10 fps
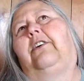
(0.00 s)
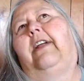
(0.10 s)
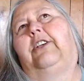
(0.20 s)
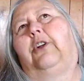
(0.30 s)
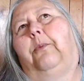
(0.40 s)

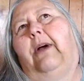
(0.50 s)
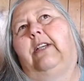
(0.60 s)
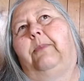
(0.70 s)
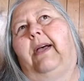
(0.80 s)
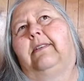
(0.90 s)
International
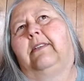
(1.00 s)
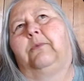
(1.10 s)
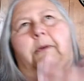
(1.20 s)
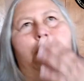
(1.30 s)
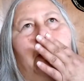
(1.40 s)
Prospects is
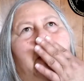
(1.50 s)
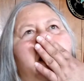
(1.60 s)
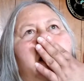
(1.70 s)
what it was called.